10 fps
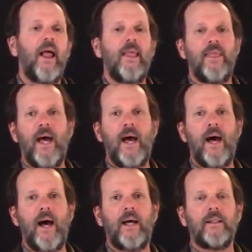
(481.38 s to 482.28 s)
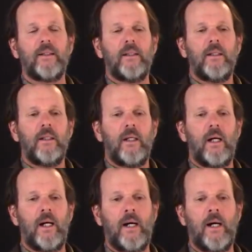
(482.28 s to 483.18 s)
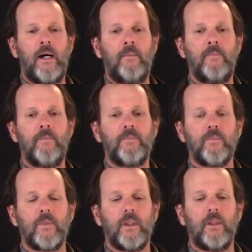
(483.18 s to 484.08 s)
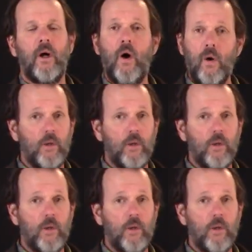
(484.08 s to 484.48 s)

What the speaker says: that all